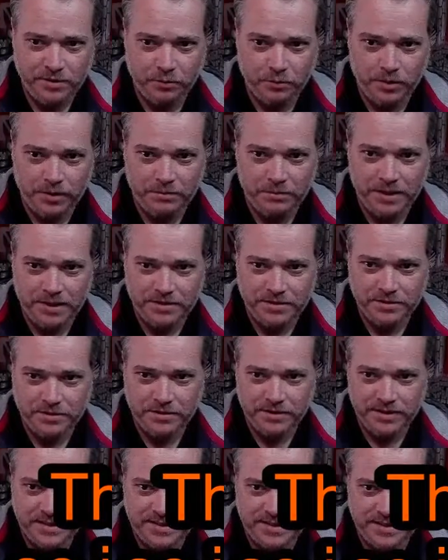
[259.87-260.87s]
want to make sure
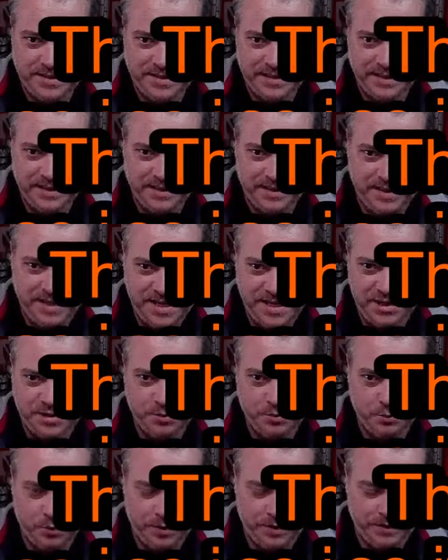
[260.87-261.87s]
this is in
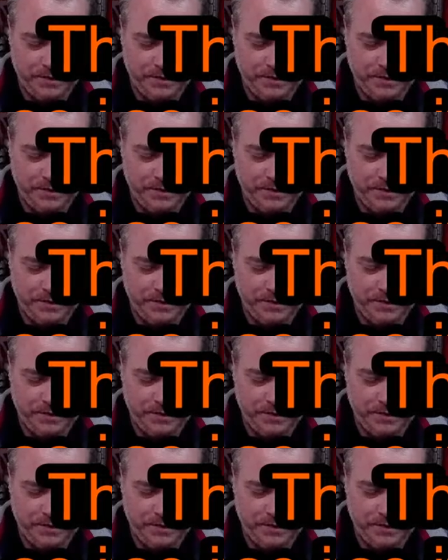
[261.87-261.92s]
each one